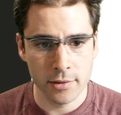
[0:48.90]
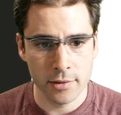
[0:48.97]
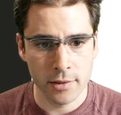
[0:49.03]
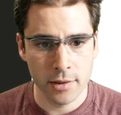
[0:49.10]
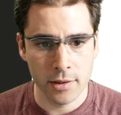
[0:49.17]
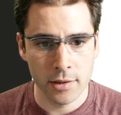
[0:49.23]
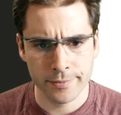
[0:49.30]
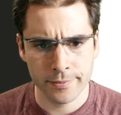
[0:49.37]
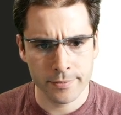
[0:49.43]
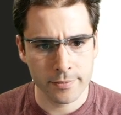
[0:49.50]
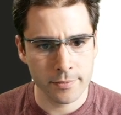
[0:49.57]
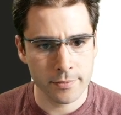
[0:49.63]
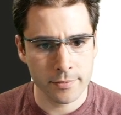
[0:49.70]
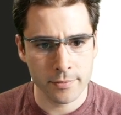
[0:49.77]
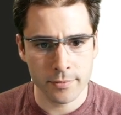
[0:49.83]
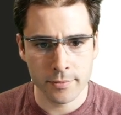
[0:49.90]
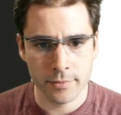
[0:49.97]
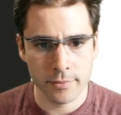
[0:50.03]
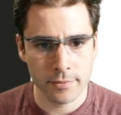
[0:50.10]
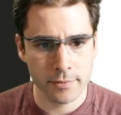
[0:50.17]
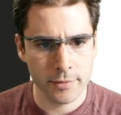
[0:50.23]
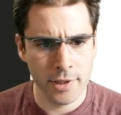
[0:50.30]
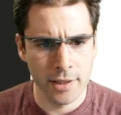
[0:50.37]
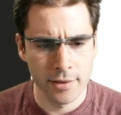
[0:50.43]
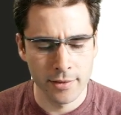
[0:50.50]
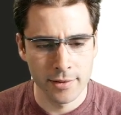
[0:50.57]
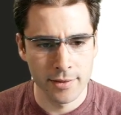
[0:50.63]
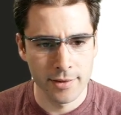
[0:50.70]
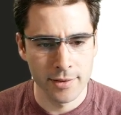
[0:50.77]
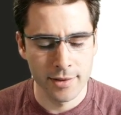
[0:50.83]

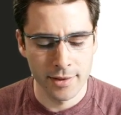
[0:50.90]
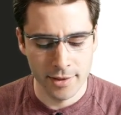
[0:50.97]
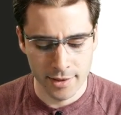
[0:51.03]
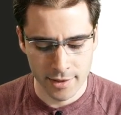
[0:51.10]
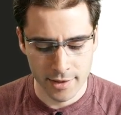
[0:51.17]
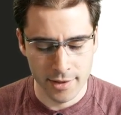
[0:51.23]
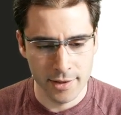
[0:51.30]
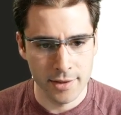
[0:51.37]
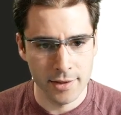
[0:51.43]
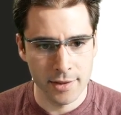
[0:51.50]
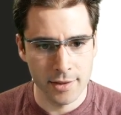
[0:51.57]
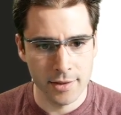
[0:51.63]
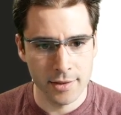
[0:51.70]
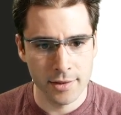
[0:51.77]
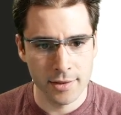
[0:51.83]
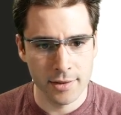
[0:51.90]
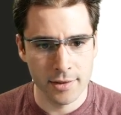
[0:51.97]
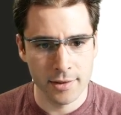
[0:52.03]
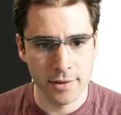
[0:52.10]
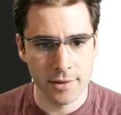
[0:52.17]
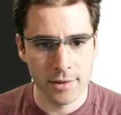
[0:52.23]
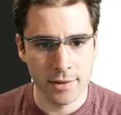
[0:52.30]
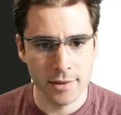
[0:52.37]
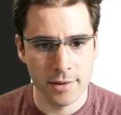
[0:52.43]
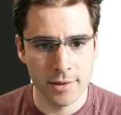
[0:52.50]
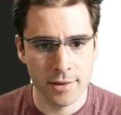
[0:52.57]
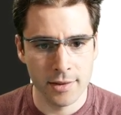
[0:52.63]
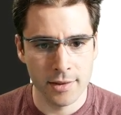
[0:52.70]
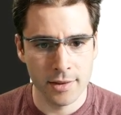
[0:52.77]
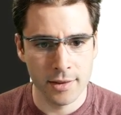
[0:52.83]
(no one is talking)